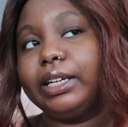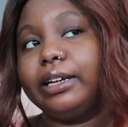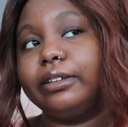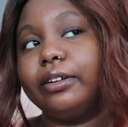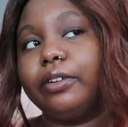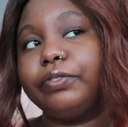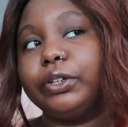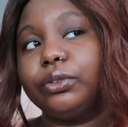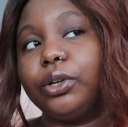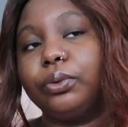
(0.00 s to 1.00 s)
than
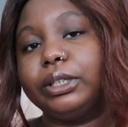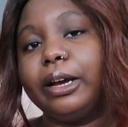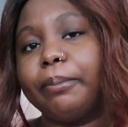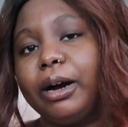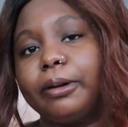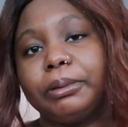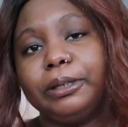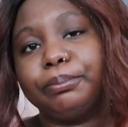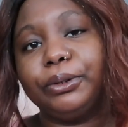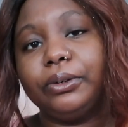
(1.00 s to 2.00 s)
feel lonely among
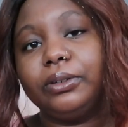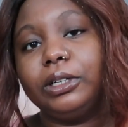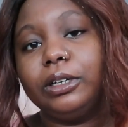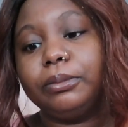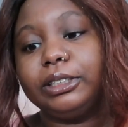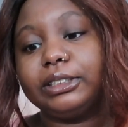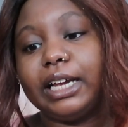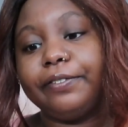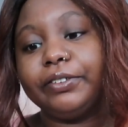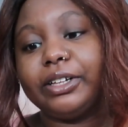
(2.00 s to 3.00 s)
people, because
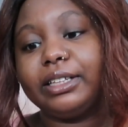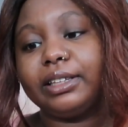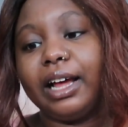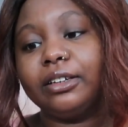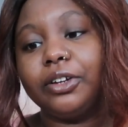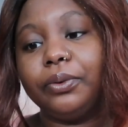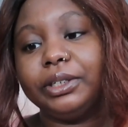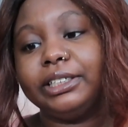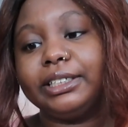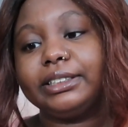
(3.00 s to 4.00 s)
I feel like that
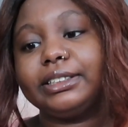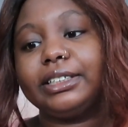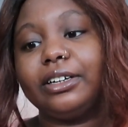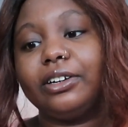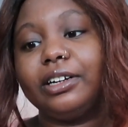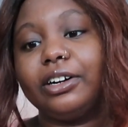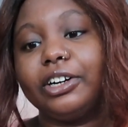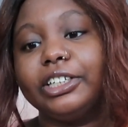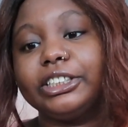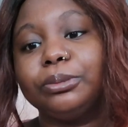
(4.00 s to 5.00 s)
loneliness
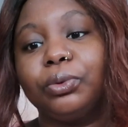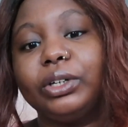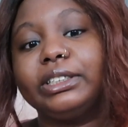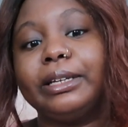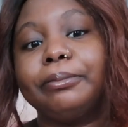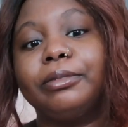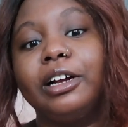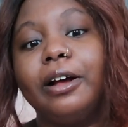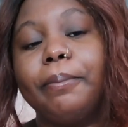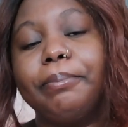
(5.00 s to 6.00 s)
hurts more than
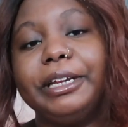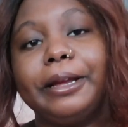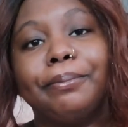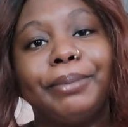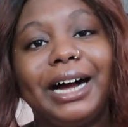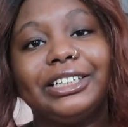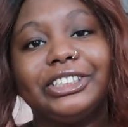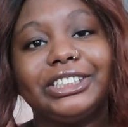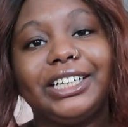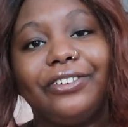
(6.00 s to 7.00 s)
being by
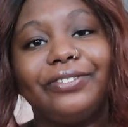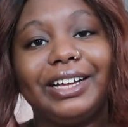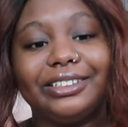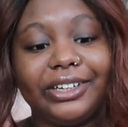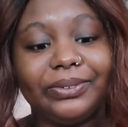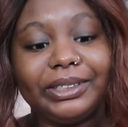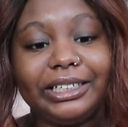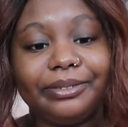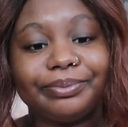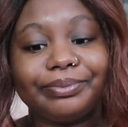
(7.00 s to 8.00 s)
yourself and
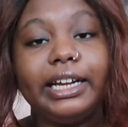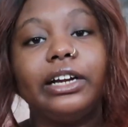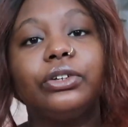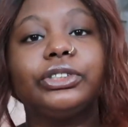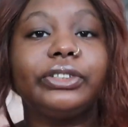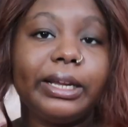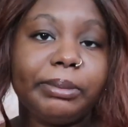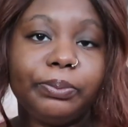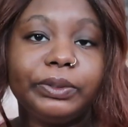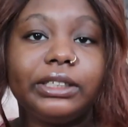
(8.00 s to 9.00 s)
lonely. And I also
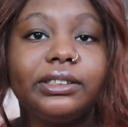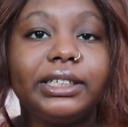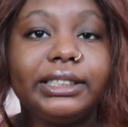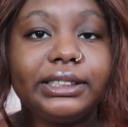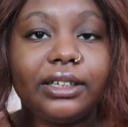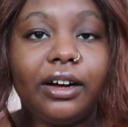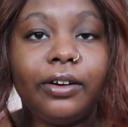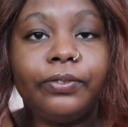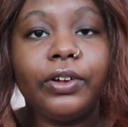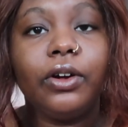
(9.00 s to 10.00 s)
came up with a list
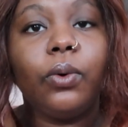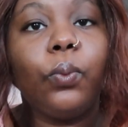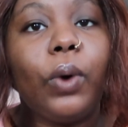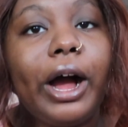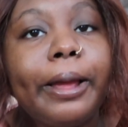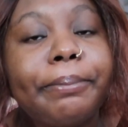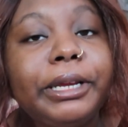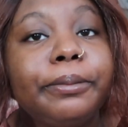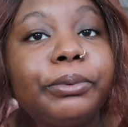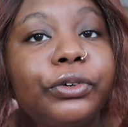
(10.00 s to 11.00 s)
of why
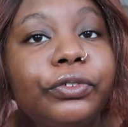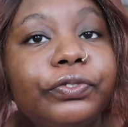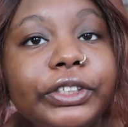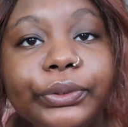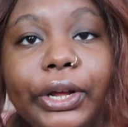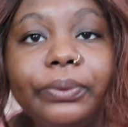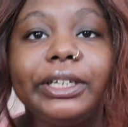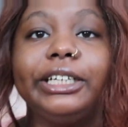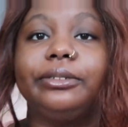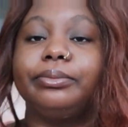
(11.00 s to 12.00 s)
people feel
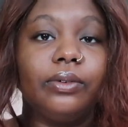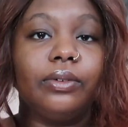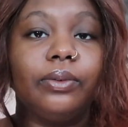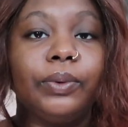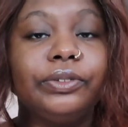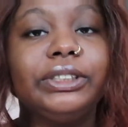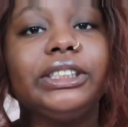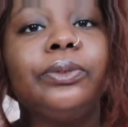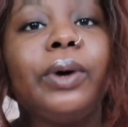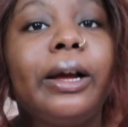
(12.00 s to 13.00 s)
lonely. One
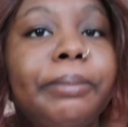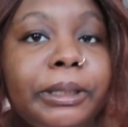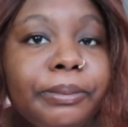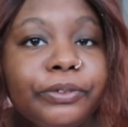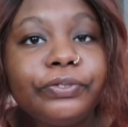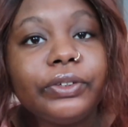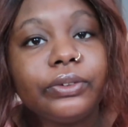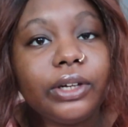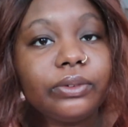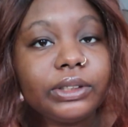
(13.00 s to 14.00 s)
reason why people
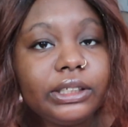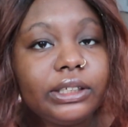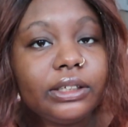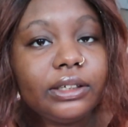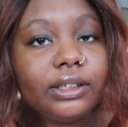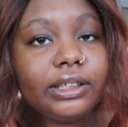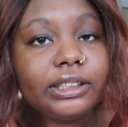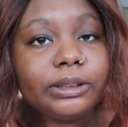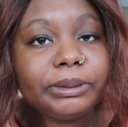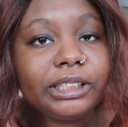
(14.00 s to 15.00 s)
feel lonely
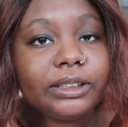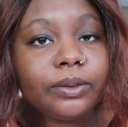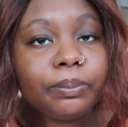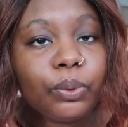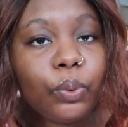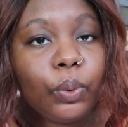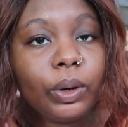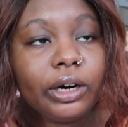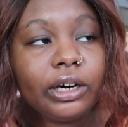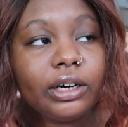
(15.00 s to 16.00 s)
is because of
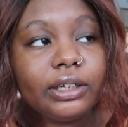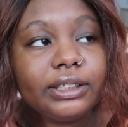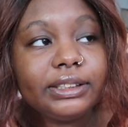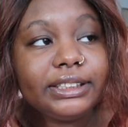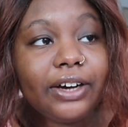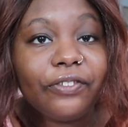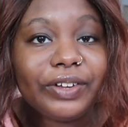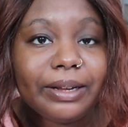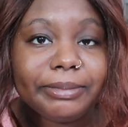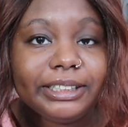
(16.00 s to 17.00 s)
poor
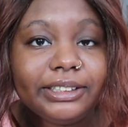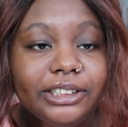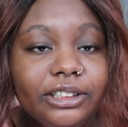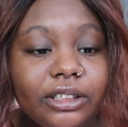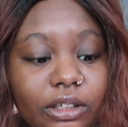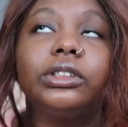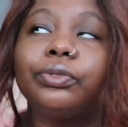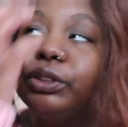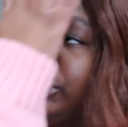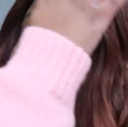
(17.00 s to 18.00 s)
self-image.
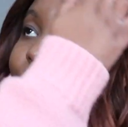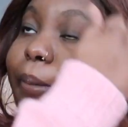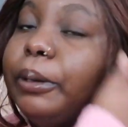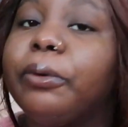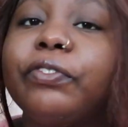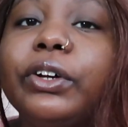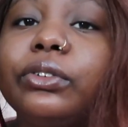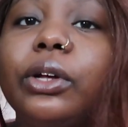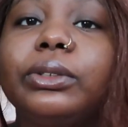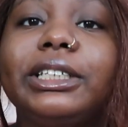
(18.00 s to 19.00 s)
The reason why people feel
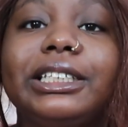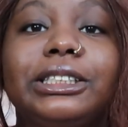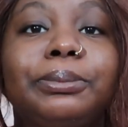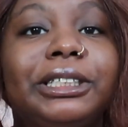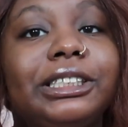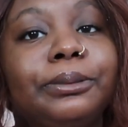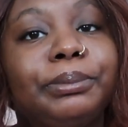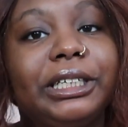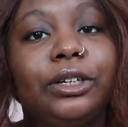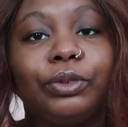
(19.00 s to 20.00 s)
lonely is because
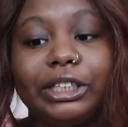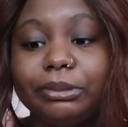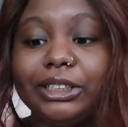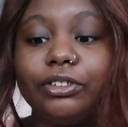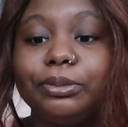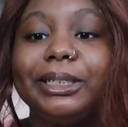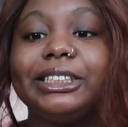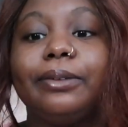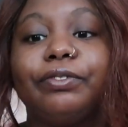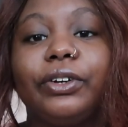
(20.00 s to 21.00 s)
being with themselves
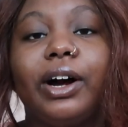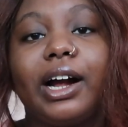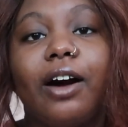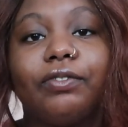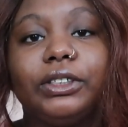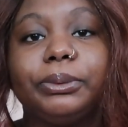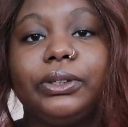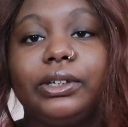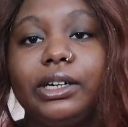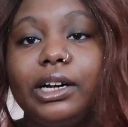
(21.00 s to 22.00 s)
makes them feel uncomfortable.